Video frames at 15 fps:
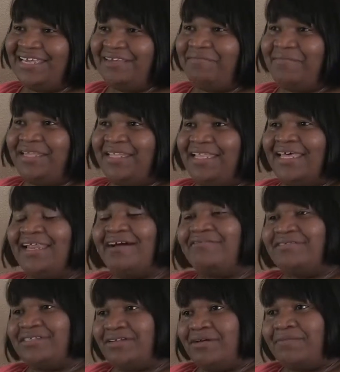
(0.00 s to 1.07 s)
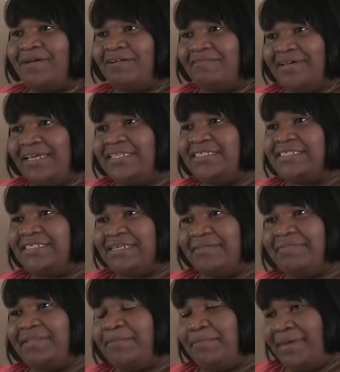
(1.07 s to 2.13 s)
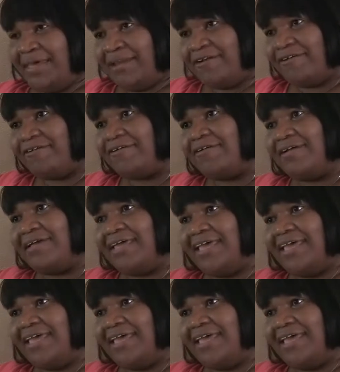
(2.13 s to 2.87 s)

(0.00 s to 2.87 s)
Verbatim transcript: it meant that I was on my way to something better.